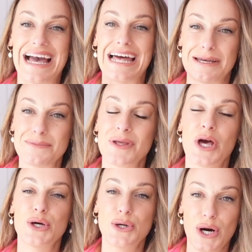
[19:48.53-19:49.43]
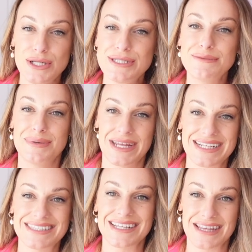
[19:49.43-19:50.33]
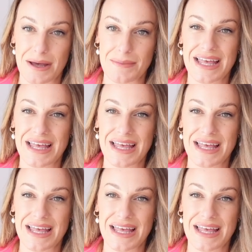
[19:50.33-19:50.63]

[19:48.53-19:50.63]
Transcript: and I'm contemplating them.